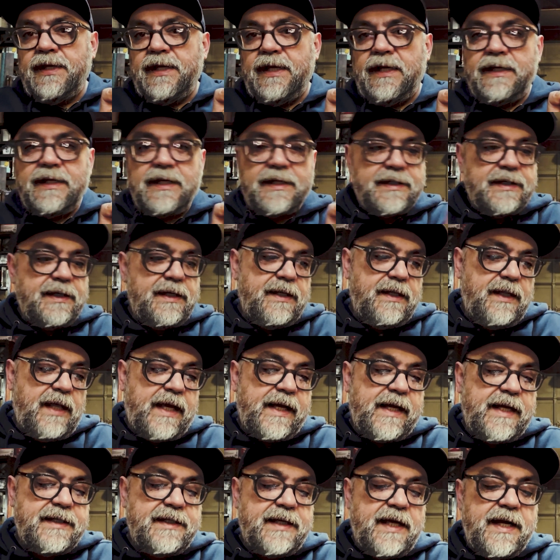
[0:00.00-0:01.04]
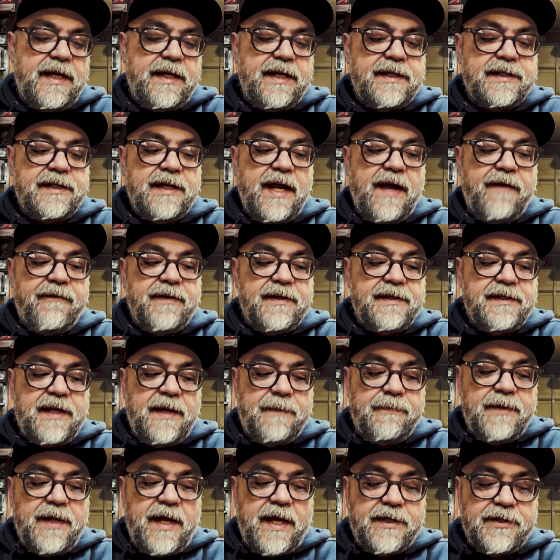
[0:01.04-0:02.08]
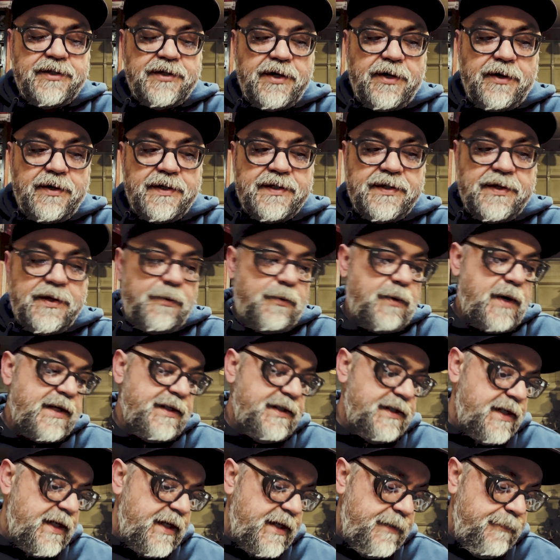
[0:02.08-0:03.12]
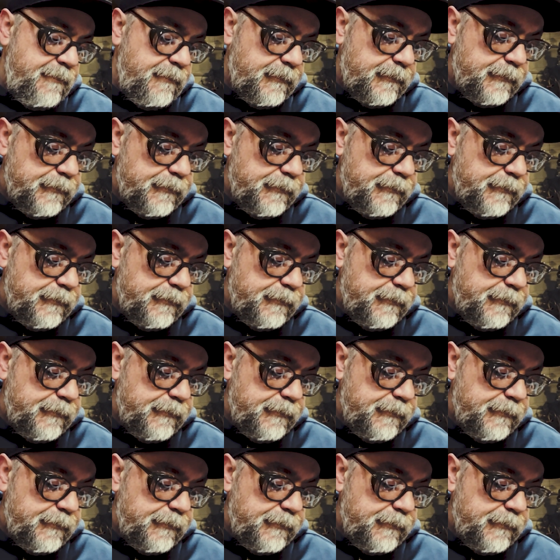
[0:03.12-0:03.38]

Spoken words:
It doesn't, like I said, it doesn't have the same texture as the rust did